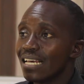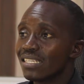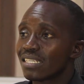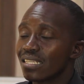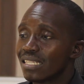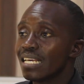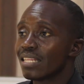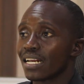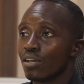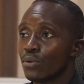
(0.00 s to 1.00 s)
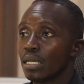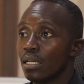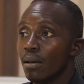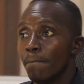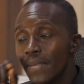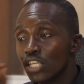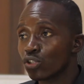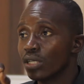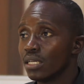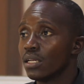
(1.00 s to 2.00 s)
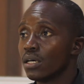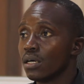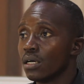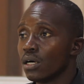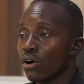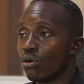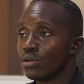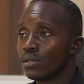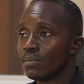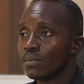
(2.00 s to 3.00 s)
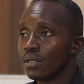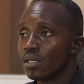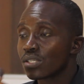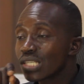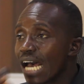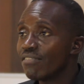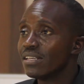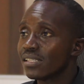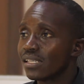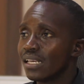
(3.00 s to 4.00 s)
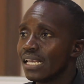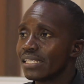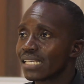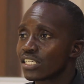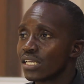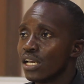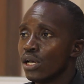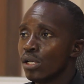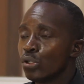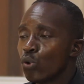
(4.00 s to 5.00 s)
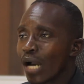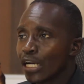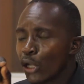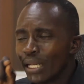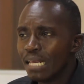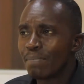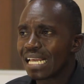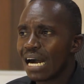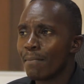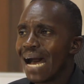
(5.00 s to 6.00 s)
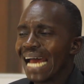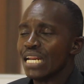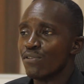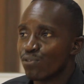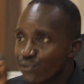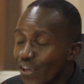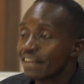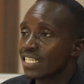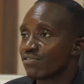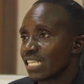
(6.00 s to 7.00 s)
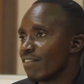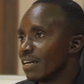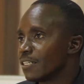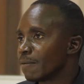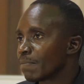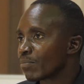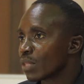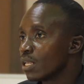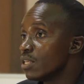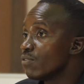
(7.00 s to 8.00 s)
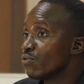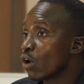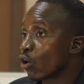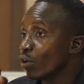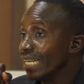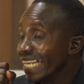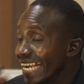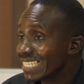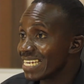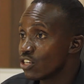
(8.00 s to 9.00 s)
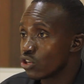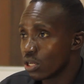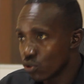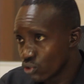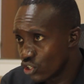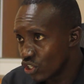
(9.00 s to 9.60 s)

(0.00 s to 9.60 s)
last thing that I will mention on service is that you can only become an effective servant if you are connected to